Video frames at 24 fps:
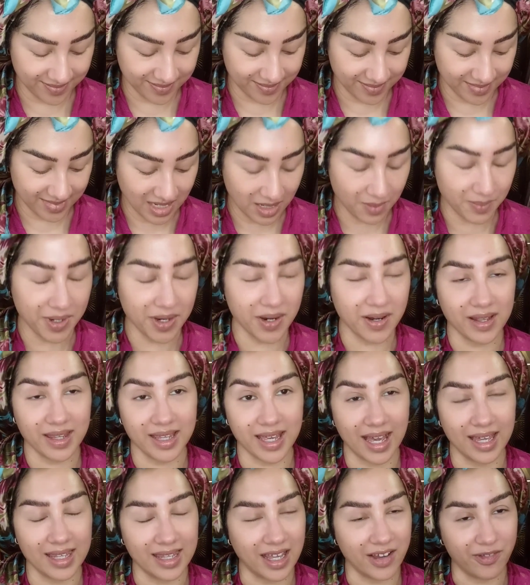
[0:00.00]
apparently I
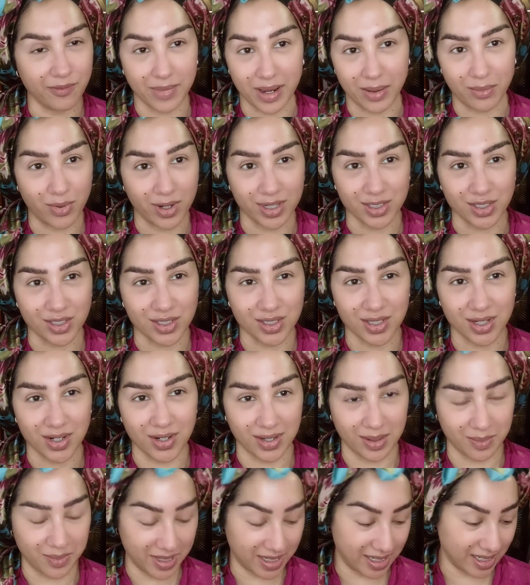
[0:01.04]
love my brushes dirty
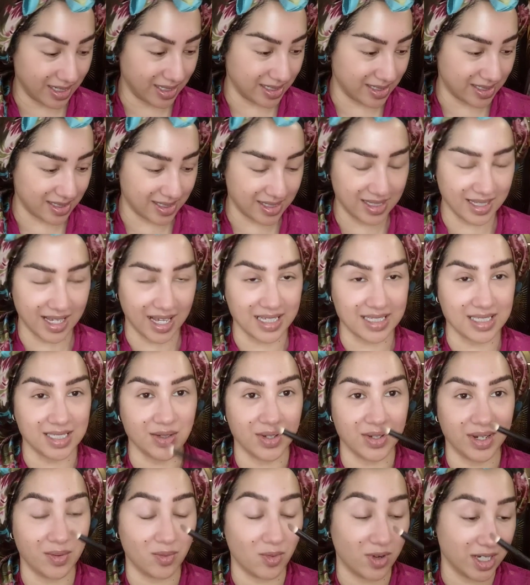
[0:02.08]
because I still
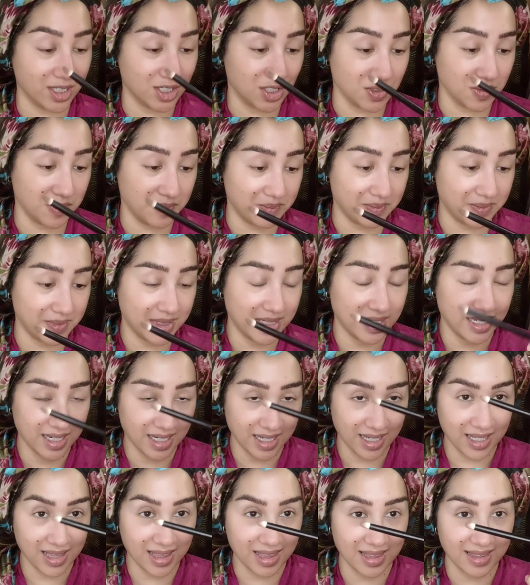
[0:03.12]
didn't wash
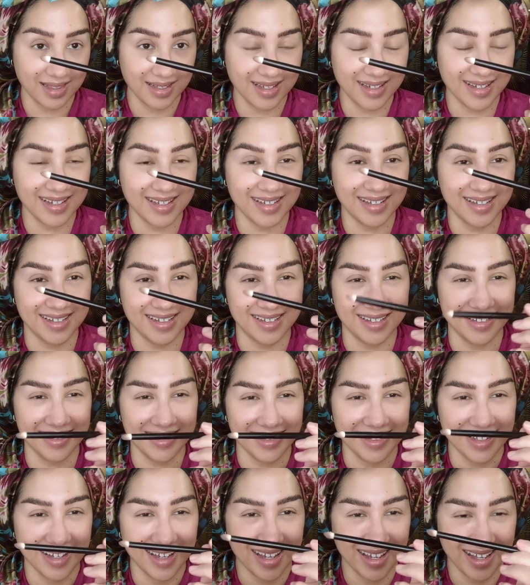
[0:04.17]
them.
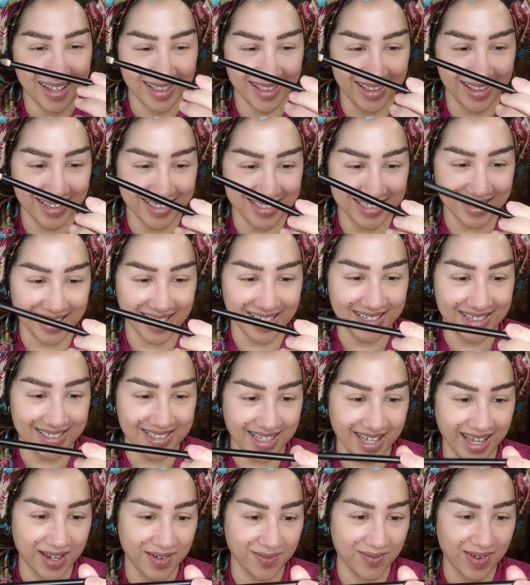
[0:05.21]
This is
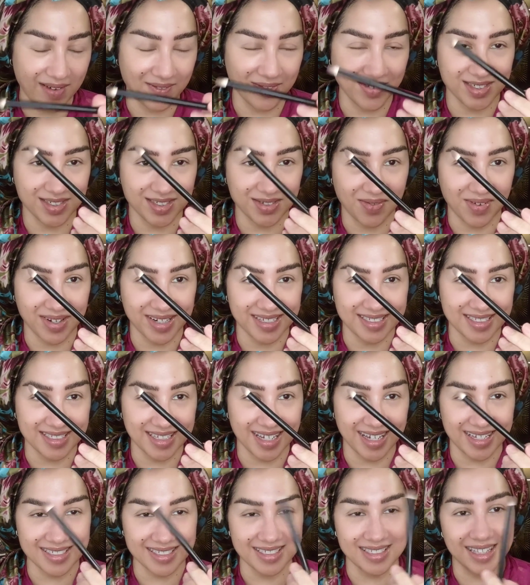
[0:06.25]
a Refer
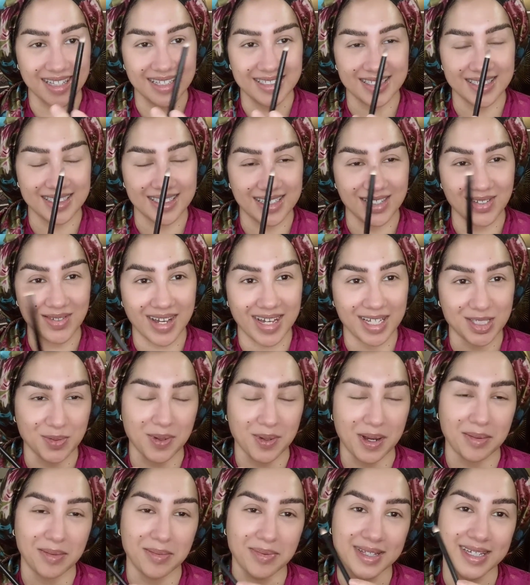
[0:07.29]
26. You guys are
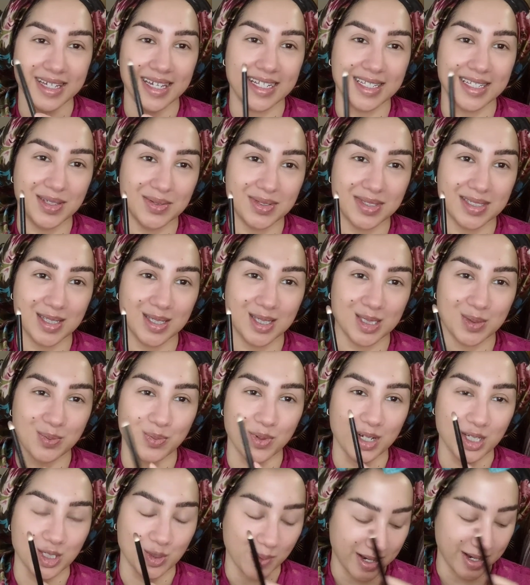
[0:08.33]
probably getting used to this
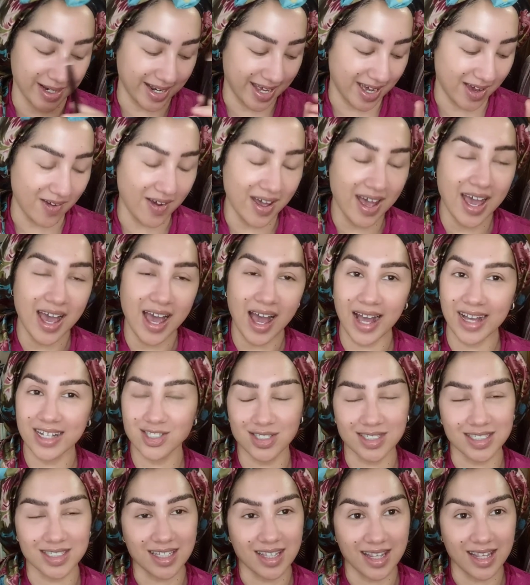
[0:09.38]
brush by now. I just
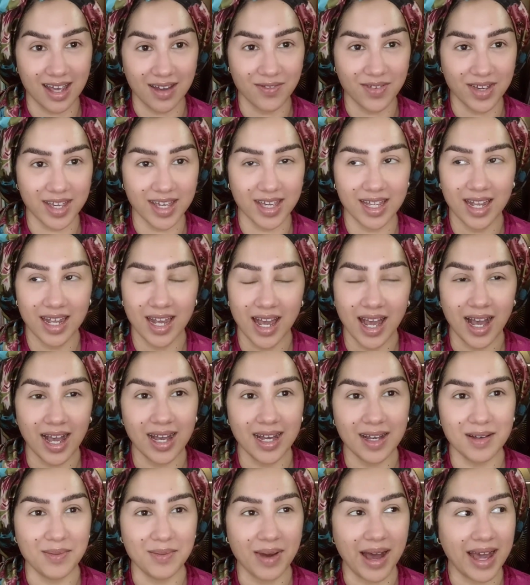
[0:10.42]
love it.
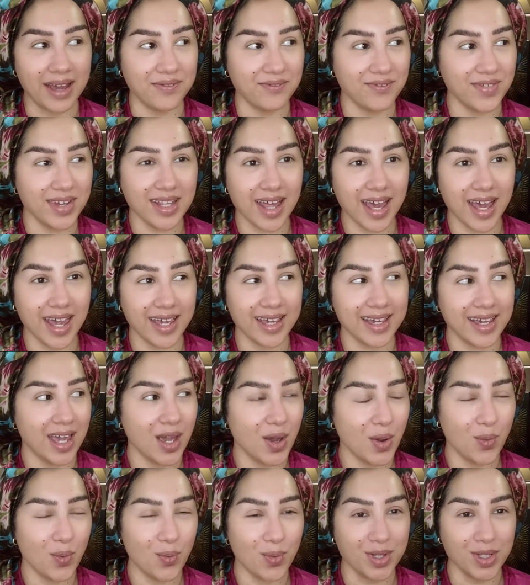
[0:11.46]
I feel like
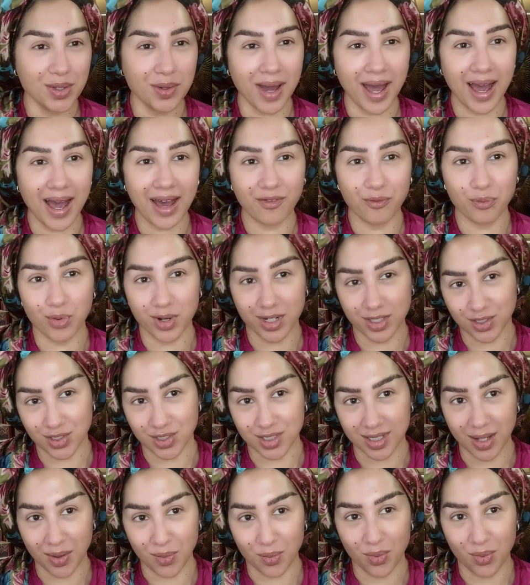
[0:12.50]
when you have brushes
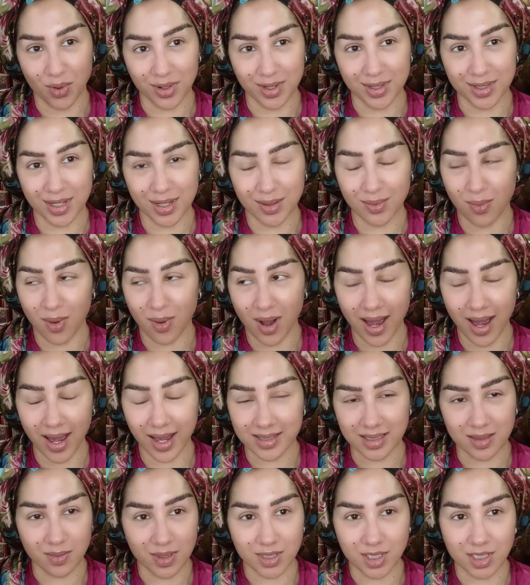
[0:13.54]
that work good, why
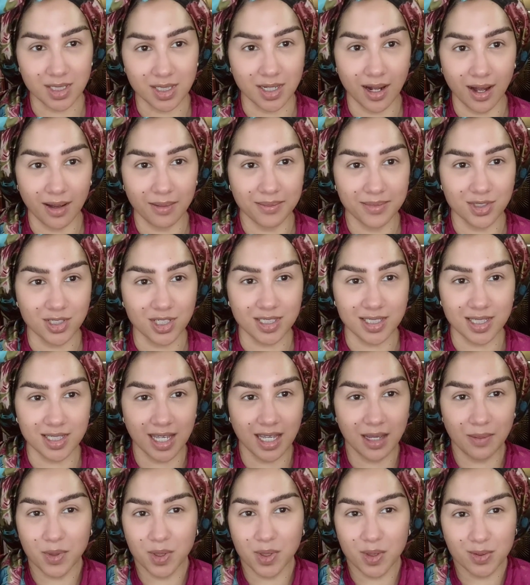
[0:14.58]
switch it up? Just keep
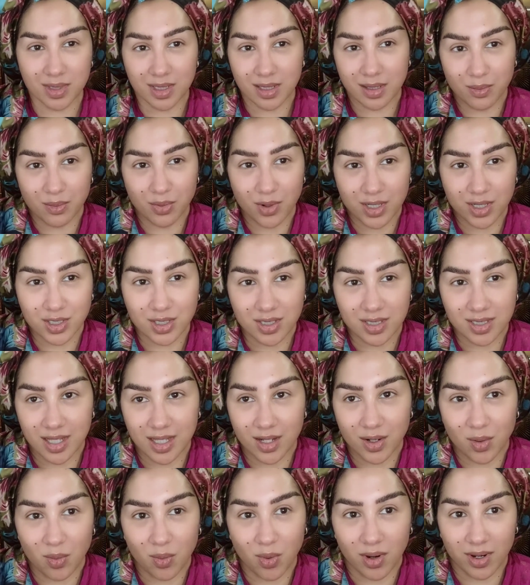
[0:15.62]
using the brushes that are
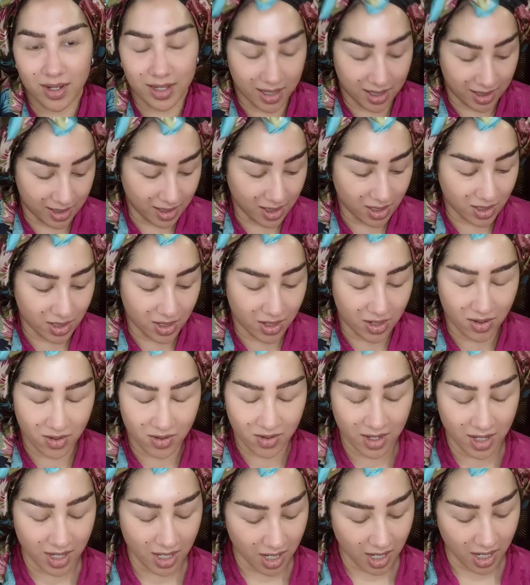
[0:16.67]
working, you know?
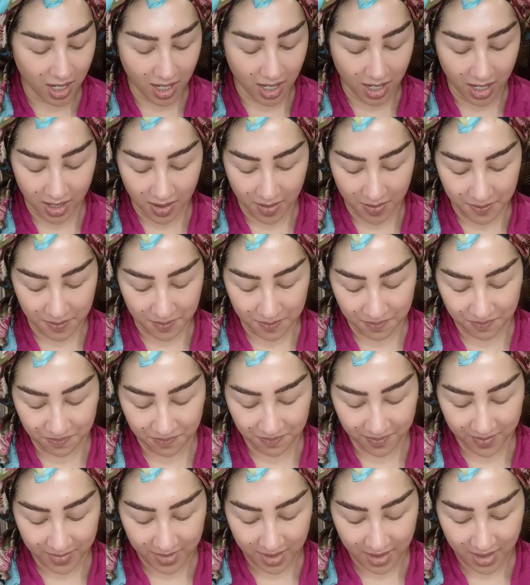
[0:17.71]

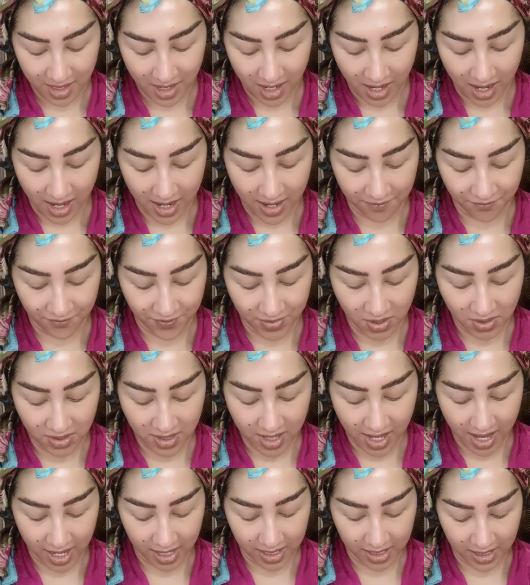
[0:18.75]
I feel
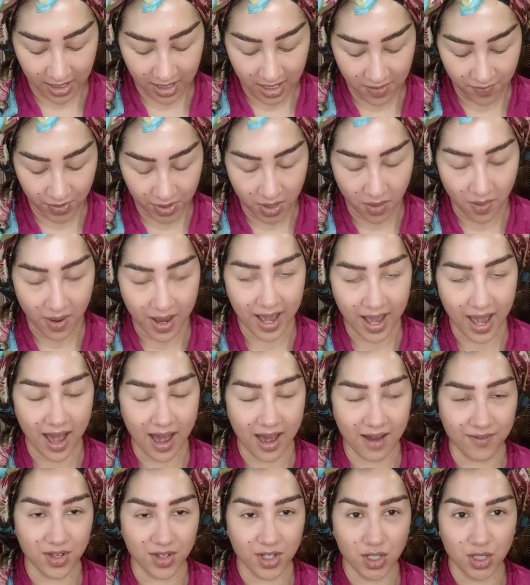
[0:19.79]
like even though I
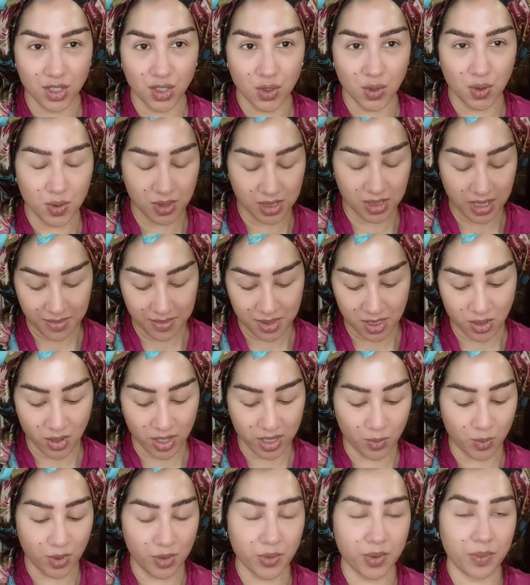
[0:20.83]
haven't used, I'm starting
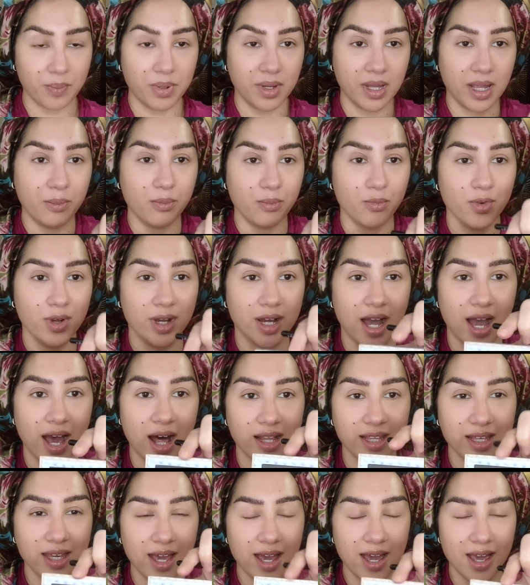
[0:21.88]
with Plum
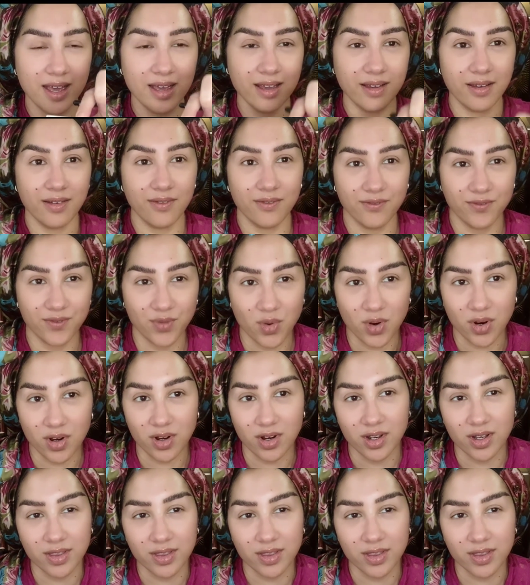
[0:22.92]
Regalia for,